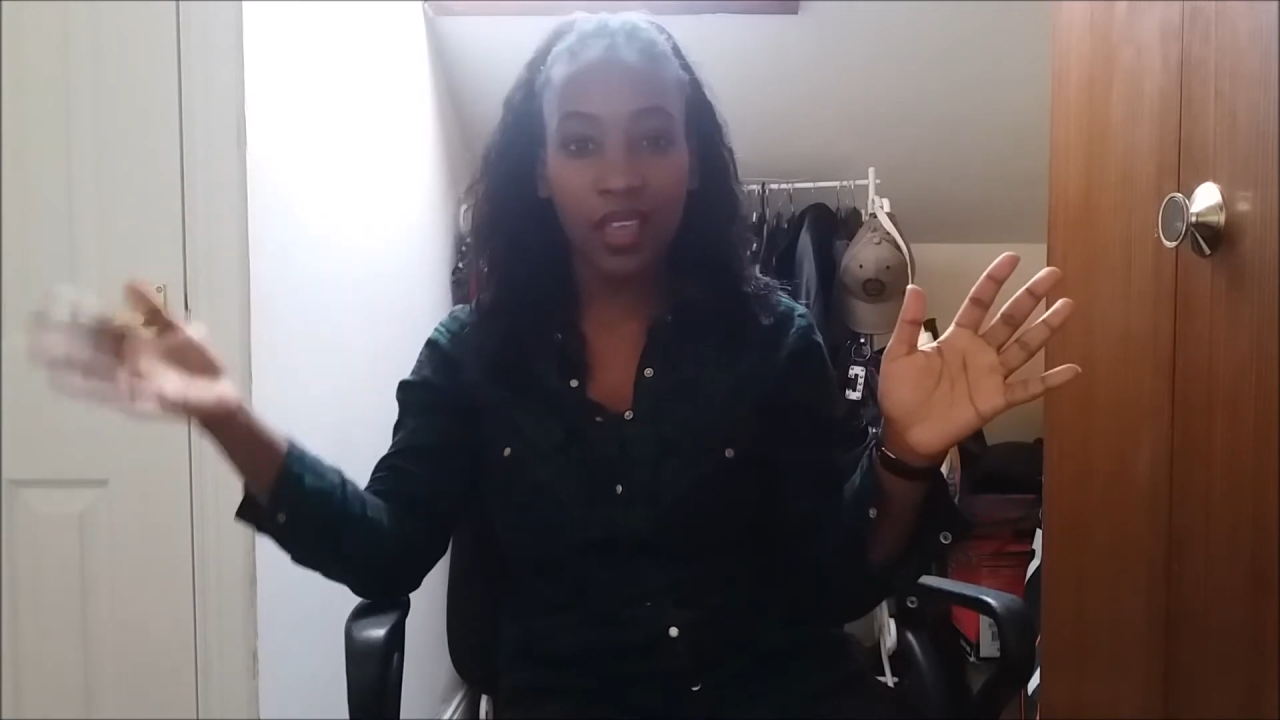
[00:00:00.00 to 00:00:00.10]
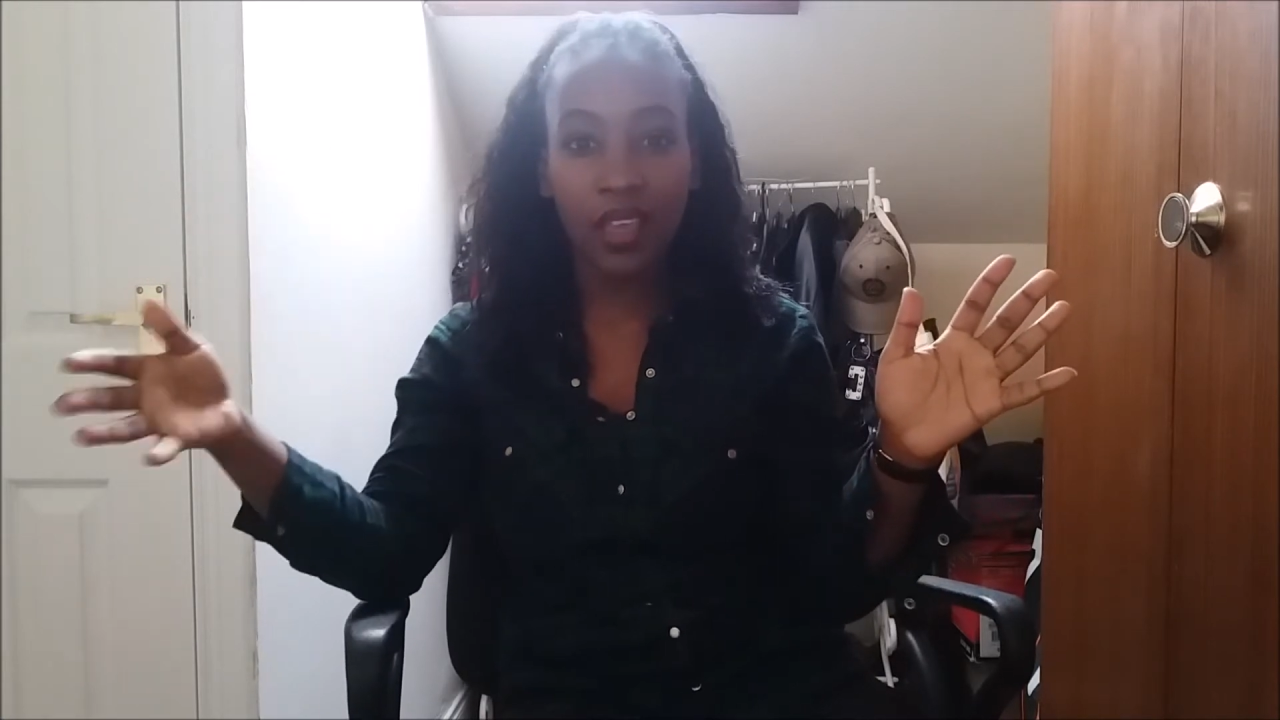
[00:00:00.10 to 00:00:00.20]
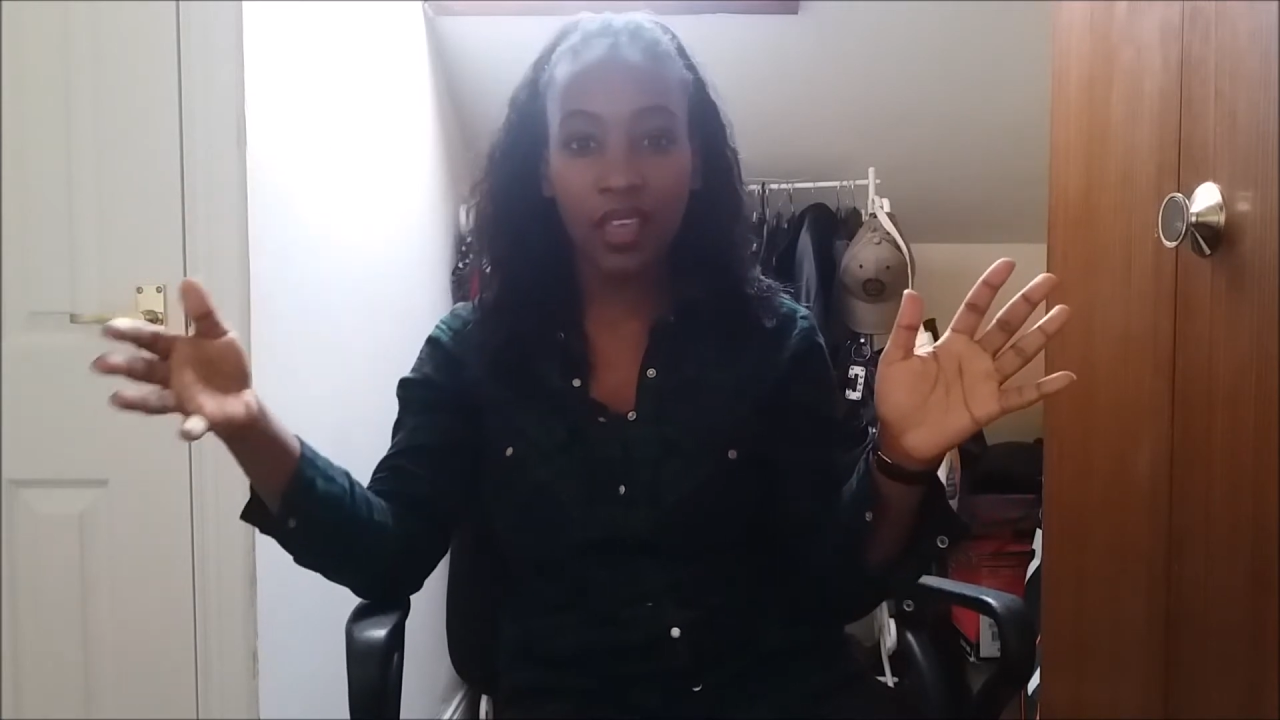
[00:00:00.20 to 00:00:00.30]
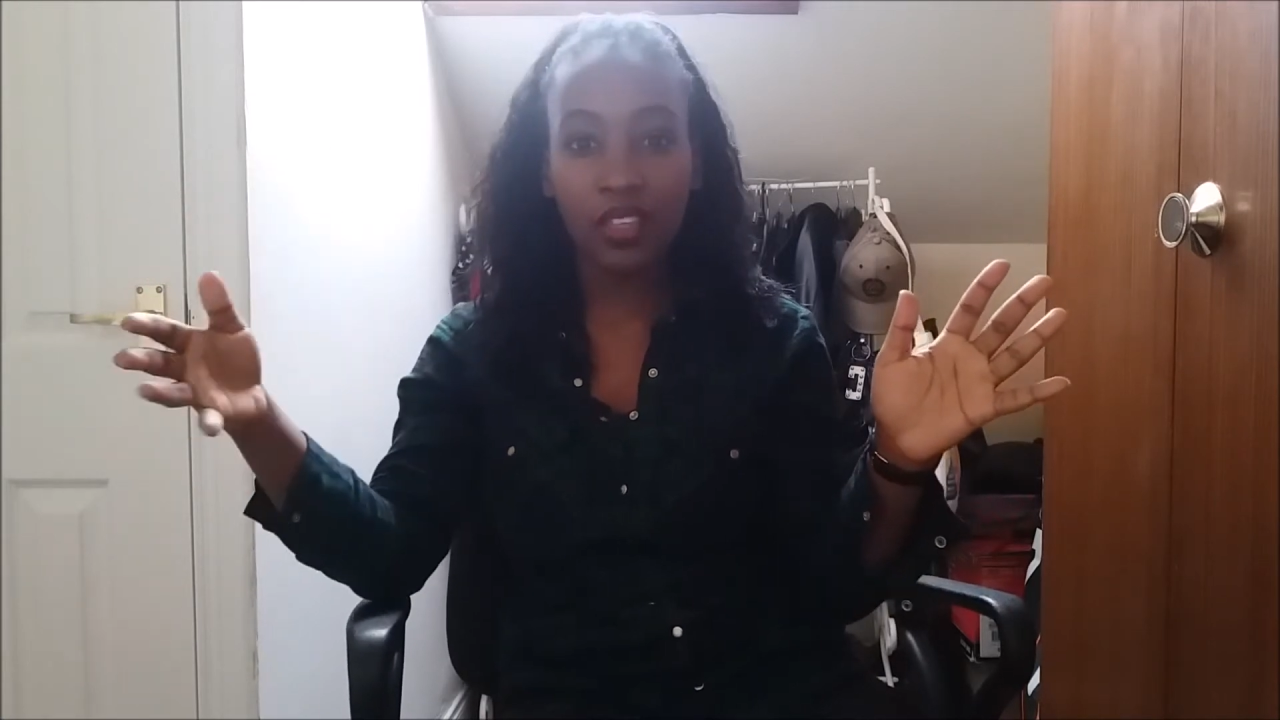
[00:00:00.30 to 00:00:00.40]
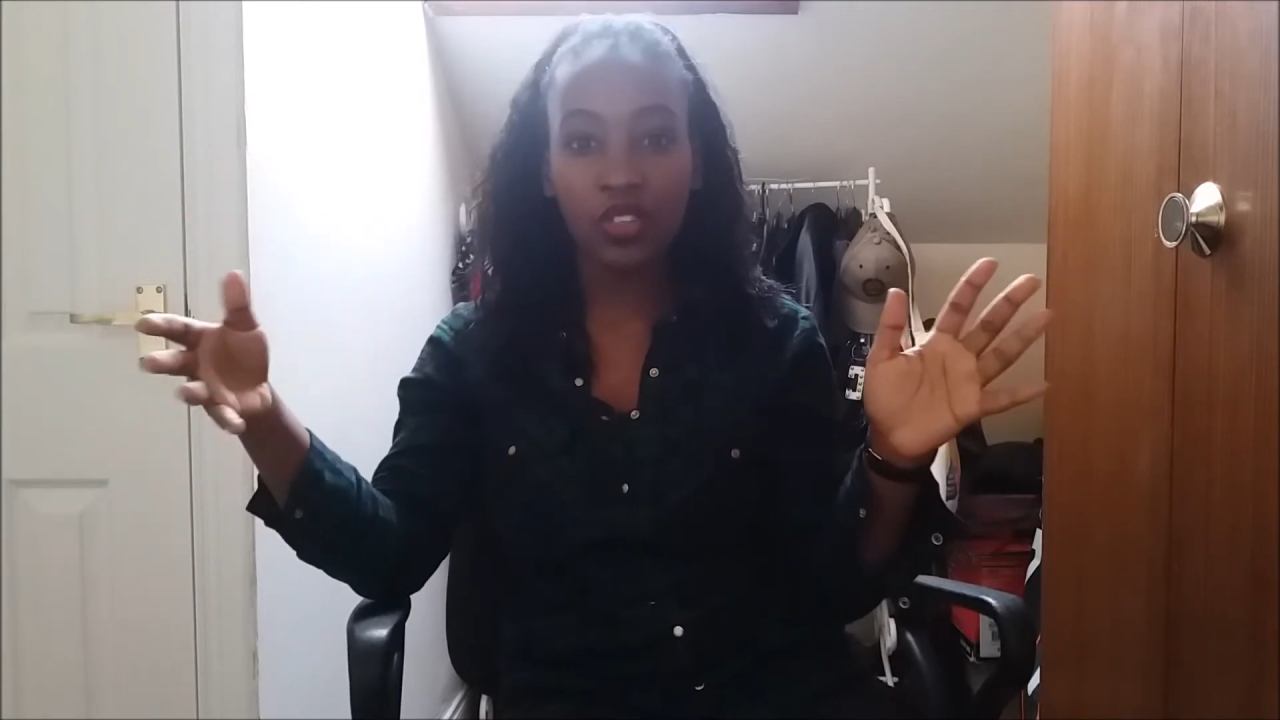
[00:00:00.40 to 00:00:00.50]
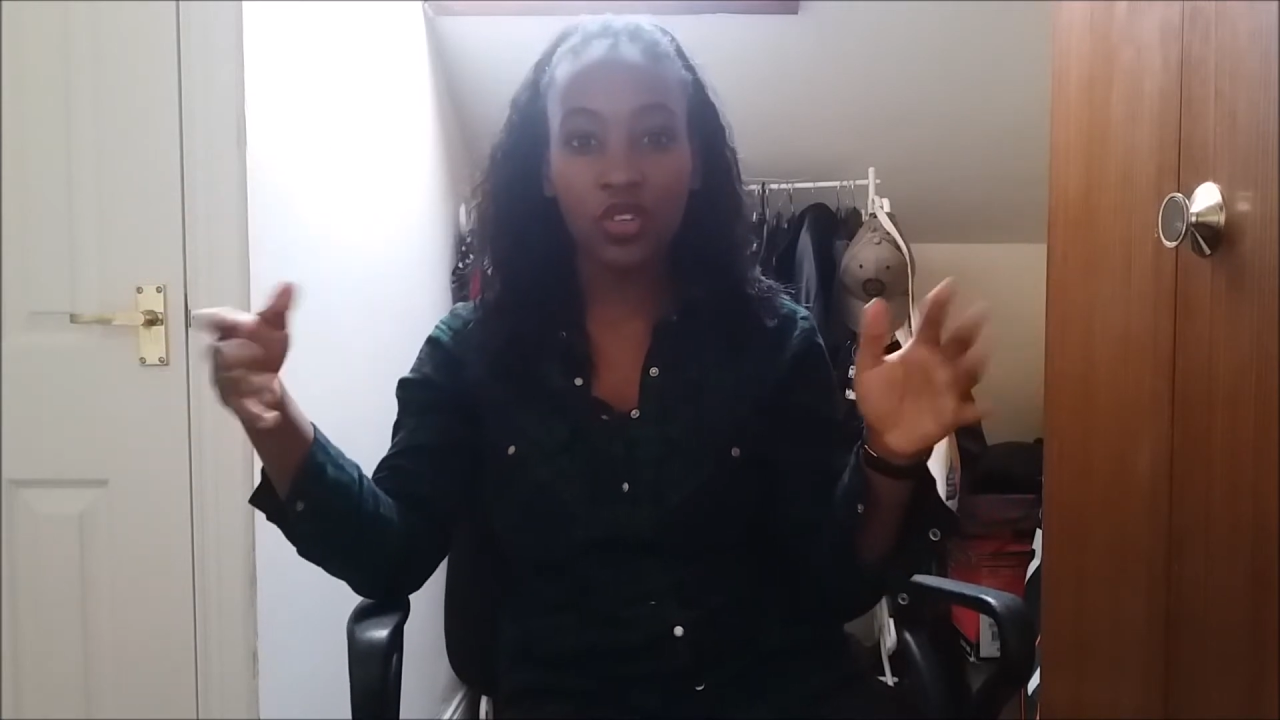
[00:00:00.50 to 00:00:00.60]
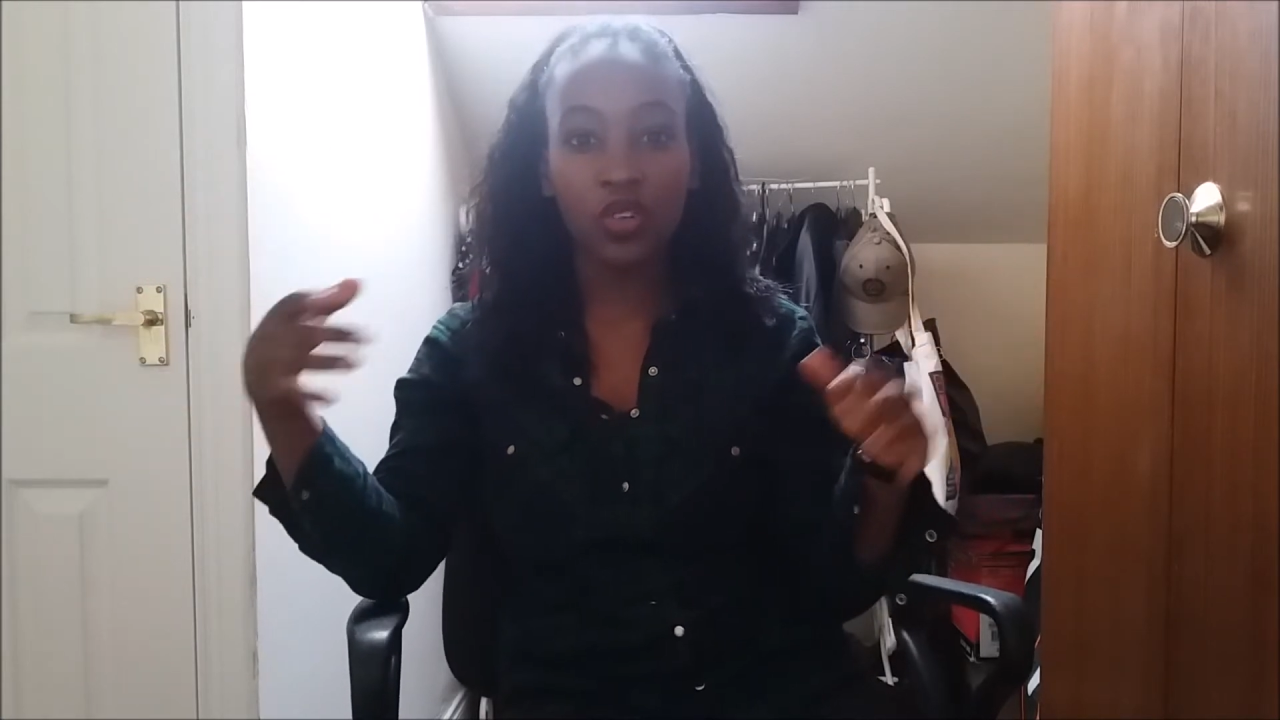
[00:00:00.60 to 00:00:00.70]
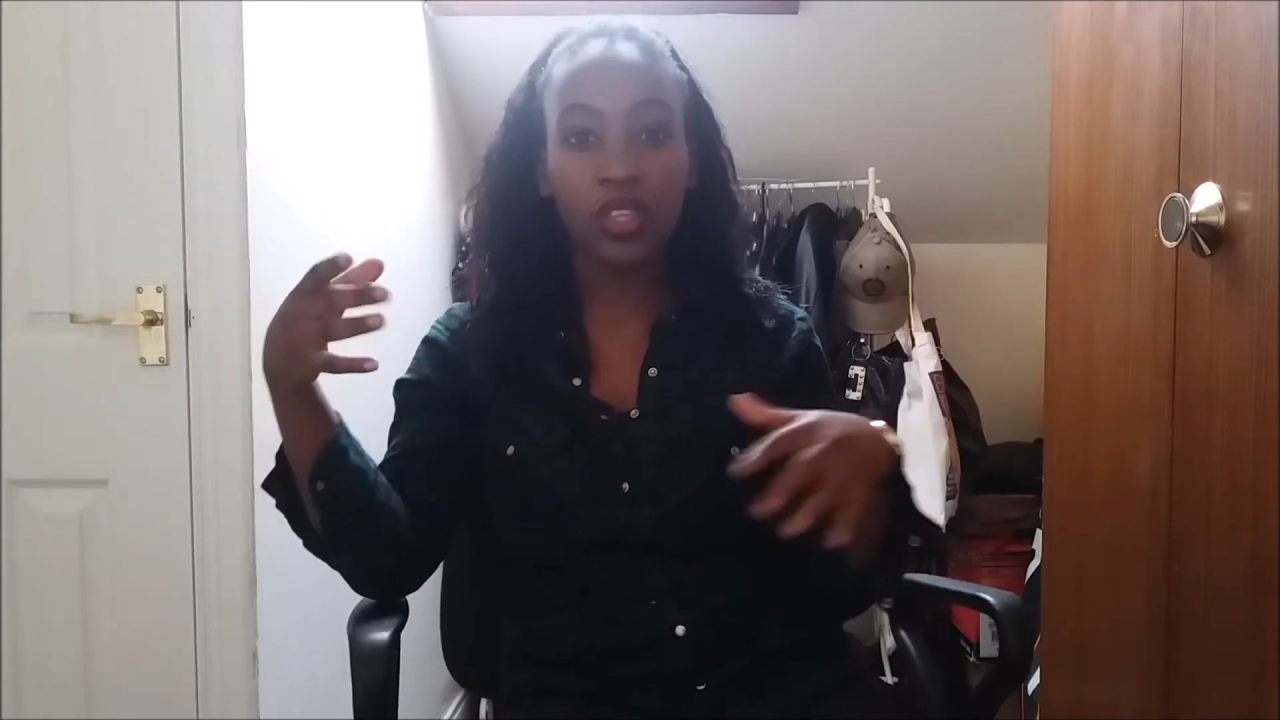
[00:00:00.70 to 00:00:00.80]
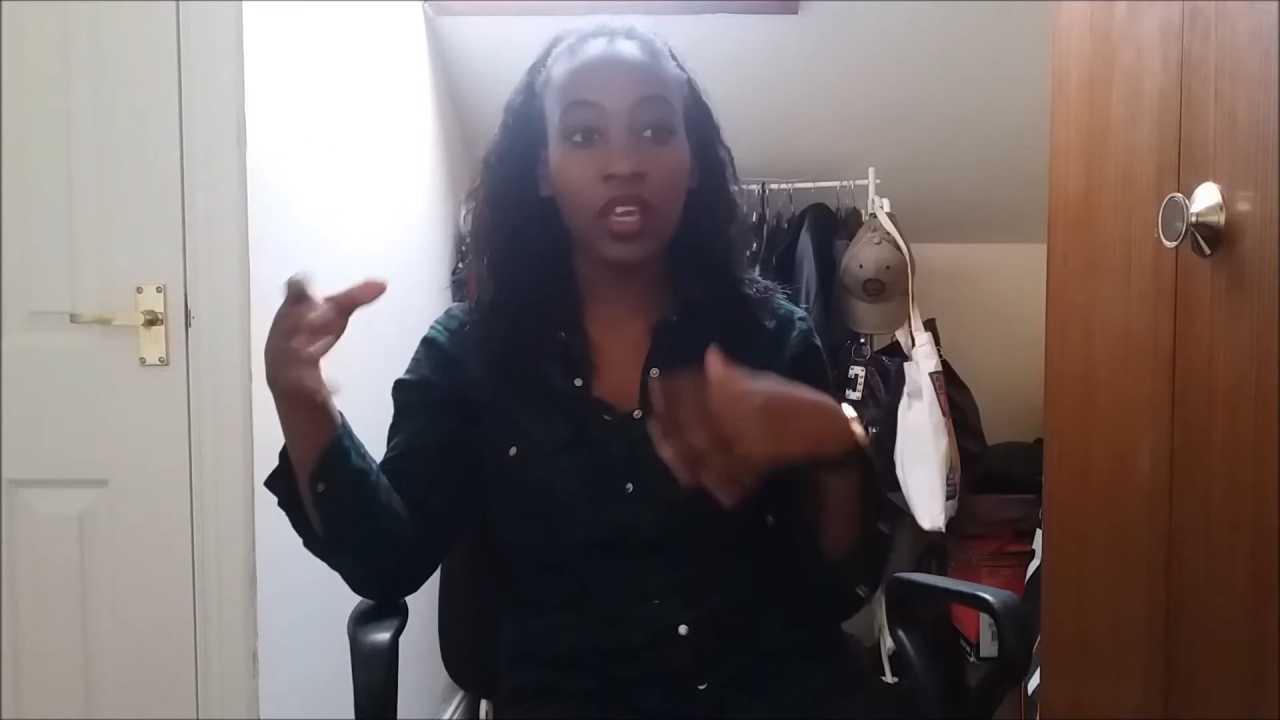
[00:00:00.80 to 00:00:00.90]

things,